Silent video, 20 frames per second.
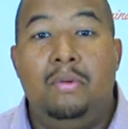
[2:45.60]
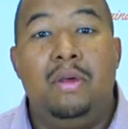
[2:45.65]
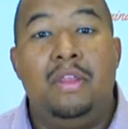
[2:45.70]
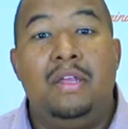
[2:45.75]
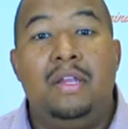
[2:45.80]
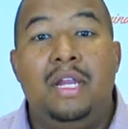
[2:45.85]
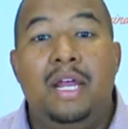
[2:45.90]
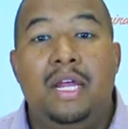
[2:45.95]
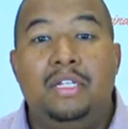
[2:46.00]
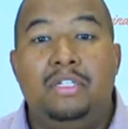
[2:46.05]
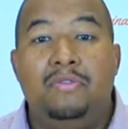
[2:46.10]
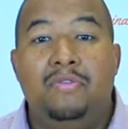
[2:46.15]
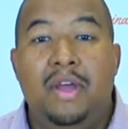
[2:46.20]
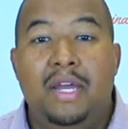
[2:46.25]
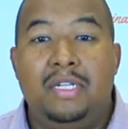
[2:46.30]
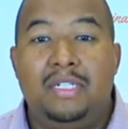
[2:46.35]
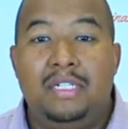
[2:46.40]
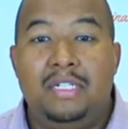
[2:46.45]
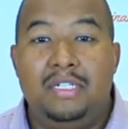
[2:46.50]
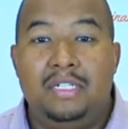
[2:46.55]
whether or not you've
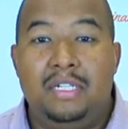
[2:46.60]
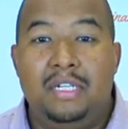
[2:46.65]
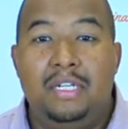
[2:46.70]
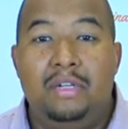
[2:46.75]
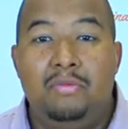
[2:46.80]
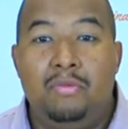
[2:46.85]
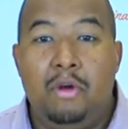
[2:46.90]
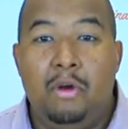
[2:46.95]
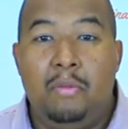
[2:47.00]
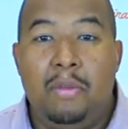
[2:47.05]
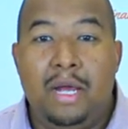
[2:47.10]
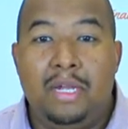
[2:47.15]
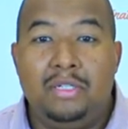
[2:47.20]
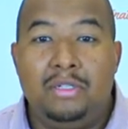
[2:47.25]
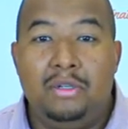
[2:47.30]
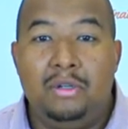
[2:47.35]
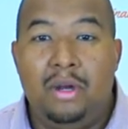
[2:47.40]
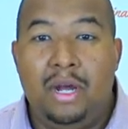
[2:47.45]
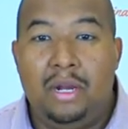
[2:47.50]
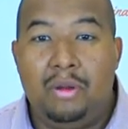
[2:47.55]
actually seen robots
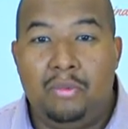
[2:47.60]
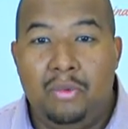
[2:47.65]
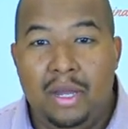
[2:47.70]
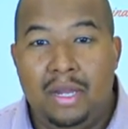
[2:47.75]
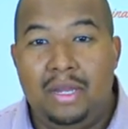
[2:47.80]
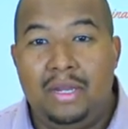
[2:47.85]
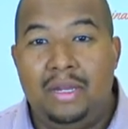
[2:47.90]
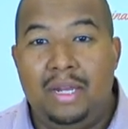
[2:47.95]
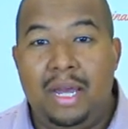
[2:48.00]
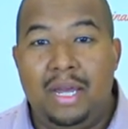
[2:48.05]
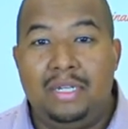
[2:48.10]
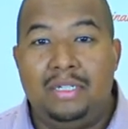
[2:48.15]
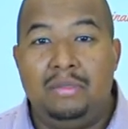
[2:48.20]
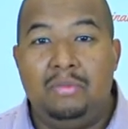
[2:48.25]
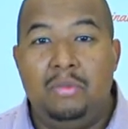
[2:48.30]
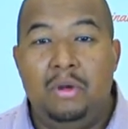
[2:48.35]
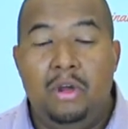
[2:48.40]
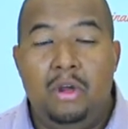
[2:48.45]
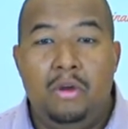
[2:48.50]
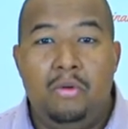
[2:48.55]
or know how to recognize
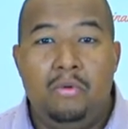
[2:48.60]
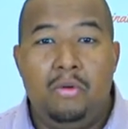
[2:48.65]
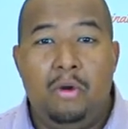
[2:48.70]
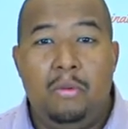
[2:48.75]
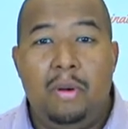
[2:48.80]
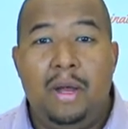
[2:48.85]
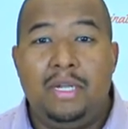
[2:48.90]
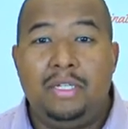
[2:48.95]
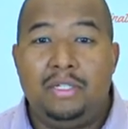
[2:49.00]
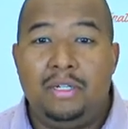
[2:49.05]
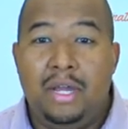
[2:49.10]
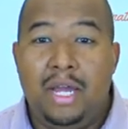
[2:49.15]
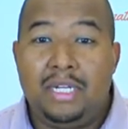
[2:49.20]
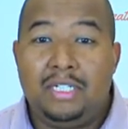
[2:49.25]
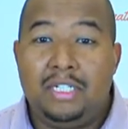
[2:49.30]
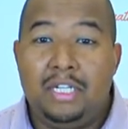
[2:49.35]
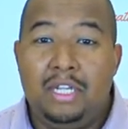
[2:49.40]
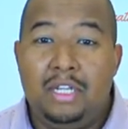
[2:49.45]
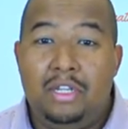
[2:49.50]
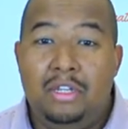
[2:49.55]
them, robots are
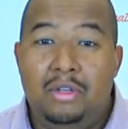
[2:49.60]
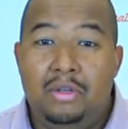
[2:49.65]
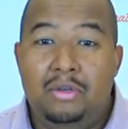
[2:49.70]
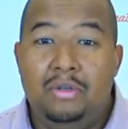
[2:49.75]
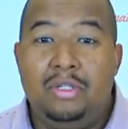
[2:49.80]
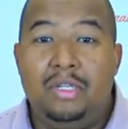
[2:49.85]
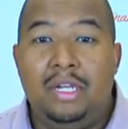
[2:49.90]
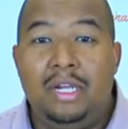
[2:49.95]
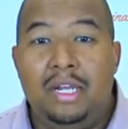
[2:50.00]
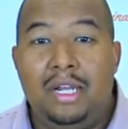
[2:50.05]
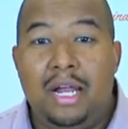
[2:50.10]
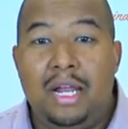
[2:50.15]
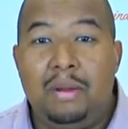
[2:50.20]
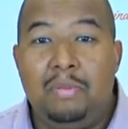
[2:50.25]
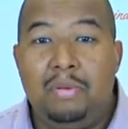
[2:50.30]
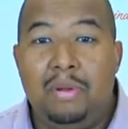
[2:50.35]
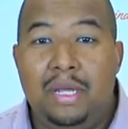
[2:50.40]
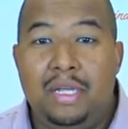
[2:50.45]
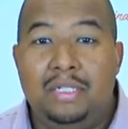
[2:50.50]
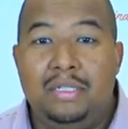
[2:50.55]
actually used in a lot
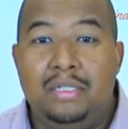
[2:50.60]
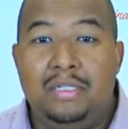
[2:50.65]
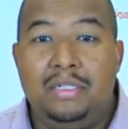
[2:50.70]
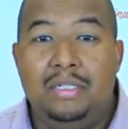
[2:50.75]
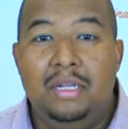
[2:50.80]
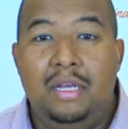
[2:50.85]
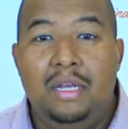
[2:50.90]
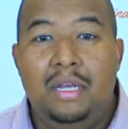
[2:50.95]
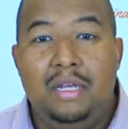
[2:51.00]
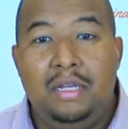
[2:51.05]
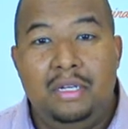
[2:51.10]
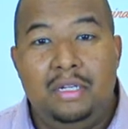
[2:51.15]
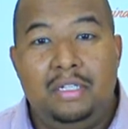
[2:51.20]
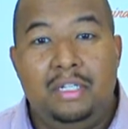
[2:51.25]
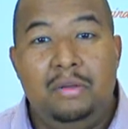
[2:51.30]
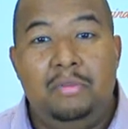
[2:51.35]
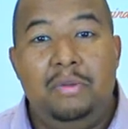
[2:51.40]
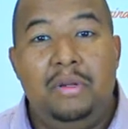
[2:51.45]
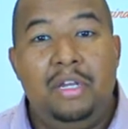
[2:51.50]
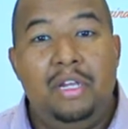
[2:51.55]
of places. They're
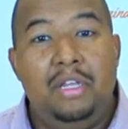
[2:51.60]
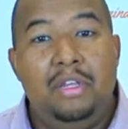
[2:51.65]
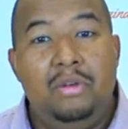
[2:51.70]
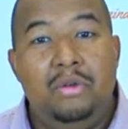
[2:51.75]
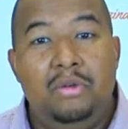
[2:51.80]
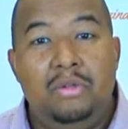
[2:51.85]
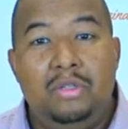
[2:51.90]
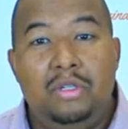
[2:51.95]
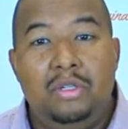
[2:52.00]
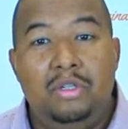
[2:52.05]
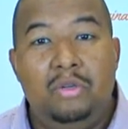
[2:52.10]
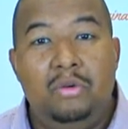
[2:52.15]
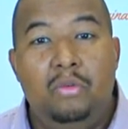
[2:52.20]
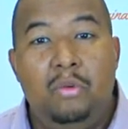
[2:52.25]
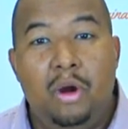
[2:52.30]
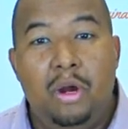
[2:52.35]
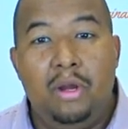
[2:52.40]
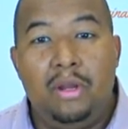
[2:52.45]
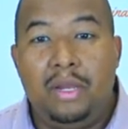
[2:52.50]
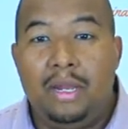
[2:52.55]
typically used to do
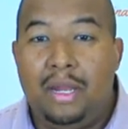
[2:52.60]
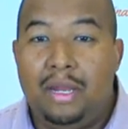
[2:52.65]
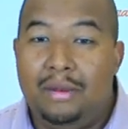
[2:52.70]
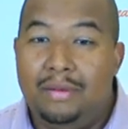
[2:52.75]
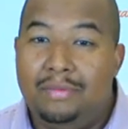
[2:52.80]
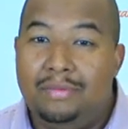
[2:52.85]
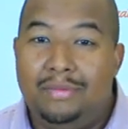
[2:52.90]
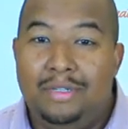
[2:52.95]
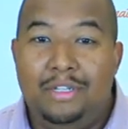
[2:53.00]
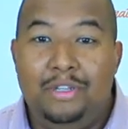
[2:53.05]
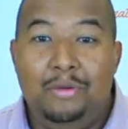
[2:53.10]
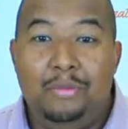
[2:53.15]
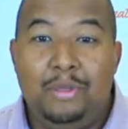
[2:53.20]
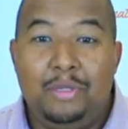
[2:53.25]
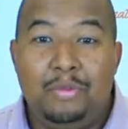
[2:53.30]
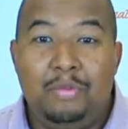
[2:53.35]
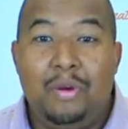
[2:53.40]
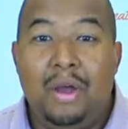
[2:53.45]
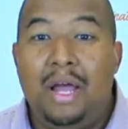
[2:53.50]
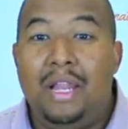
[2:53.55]
work that
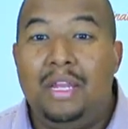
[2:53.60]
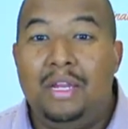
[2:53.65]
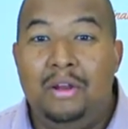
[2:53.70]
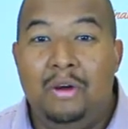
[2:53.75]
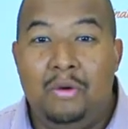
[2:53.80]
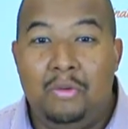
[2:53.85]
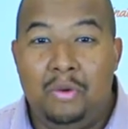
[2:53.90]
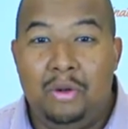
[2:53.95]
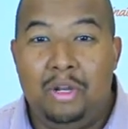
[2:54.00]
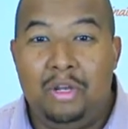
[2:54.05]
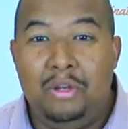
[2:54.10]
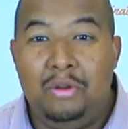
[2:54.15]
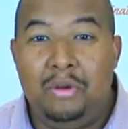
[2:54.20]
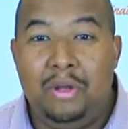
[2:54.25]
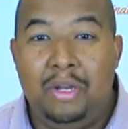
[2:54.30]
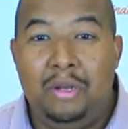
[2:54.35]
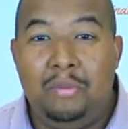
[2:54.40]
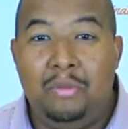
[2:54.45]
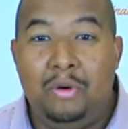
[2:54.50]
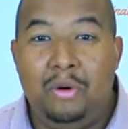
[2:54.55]
humans probably don't want to do
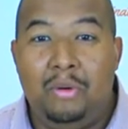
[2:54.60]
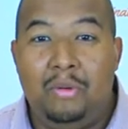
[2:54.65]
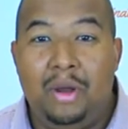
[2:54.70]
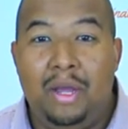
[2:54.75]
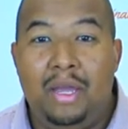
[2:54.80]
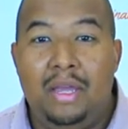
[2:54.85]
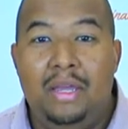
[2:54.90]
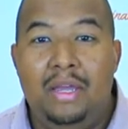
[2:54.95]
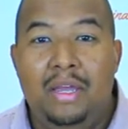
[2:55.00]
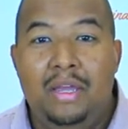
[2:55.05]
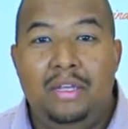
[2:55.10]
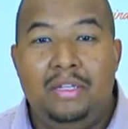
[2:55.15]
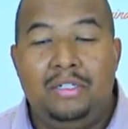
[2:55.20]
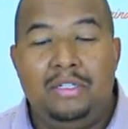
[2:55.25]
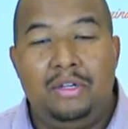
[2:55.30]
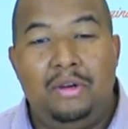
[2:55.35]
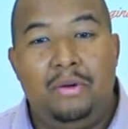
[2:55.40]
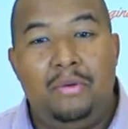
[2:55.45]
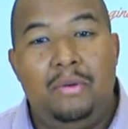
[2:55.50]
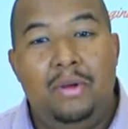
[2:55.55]
anymore, right?
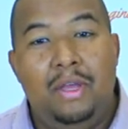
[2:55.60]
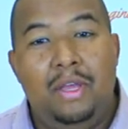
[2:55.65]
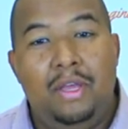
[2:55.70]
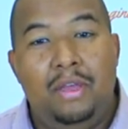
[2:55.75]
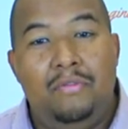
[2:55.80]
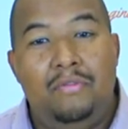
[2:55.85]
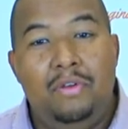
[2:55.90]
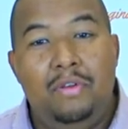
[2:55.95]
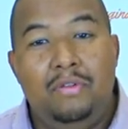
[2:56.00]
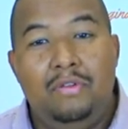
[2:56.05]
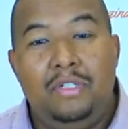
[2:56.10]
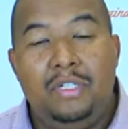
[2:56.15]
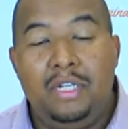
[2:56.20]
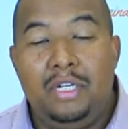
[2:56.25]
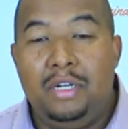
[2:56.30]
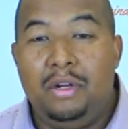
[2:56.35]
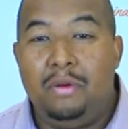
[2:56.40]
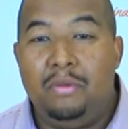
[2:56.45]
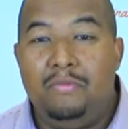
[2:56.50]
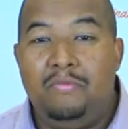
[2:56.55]
So if you've
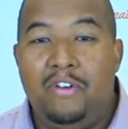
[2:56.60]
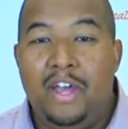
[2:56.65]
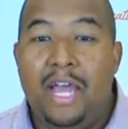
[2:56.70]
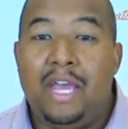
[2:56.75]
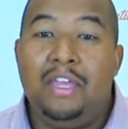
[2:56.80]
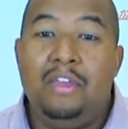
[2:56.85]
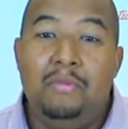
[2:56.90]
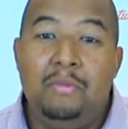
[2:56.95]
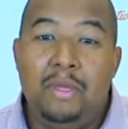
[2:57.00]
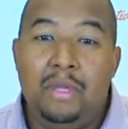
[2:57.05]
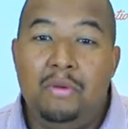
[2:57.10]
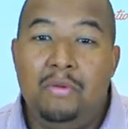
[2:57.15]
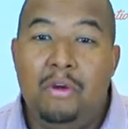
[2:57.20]
seen a vacuuming